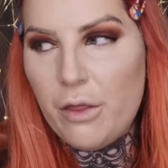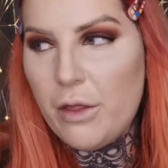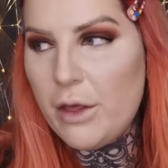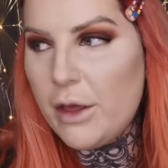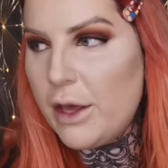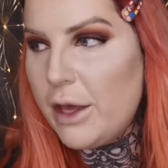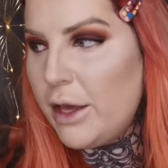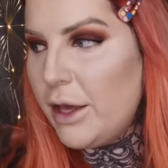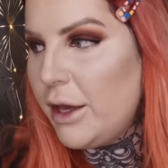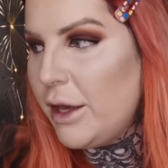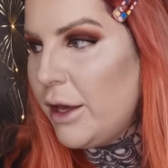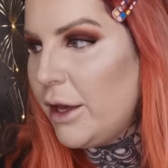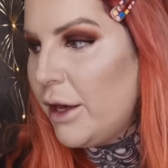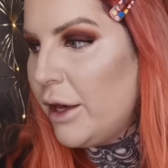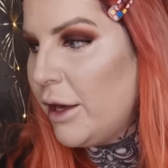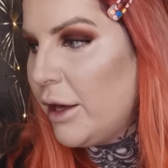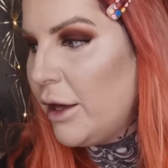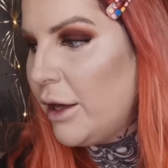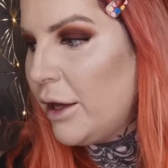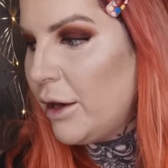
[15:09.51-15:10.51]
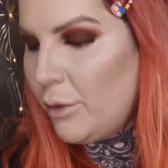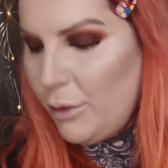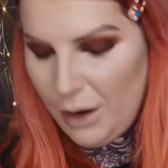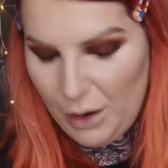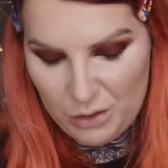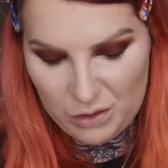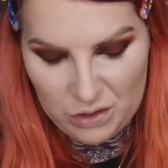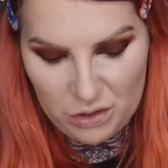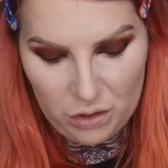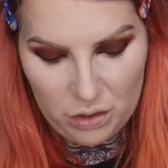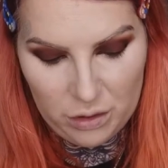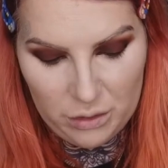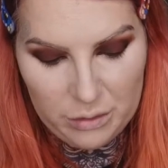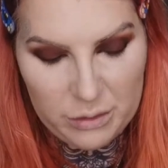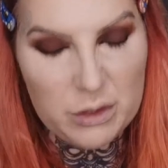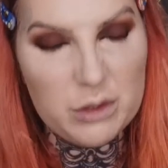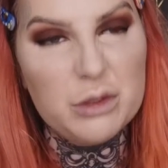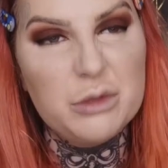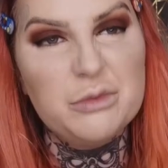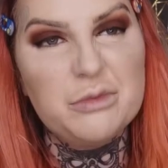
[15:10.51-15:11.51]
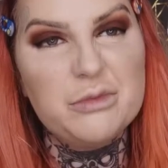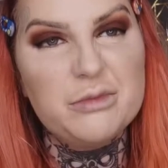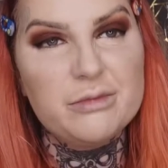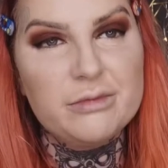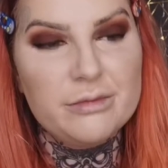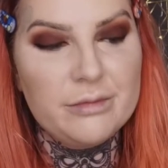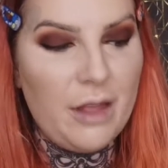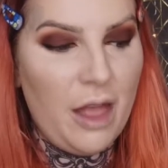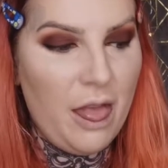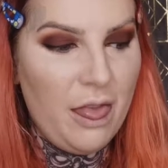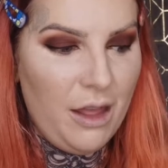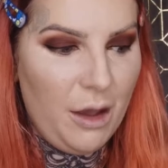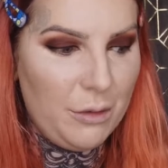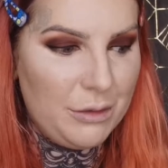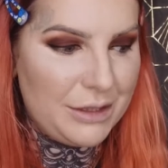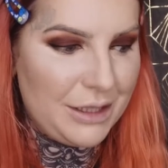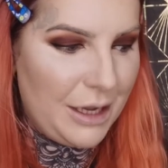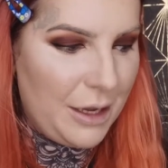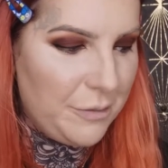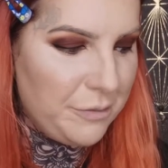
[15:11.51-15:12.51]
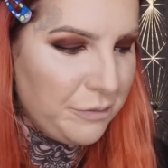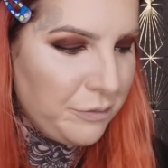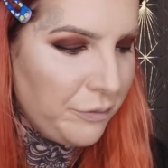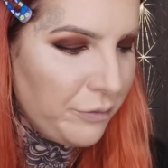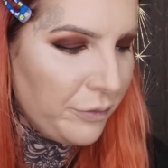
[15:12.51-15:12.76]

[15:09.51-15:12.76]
they were out of stock, so that was that.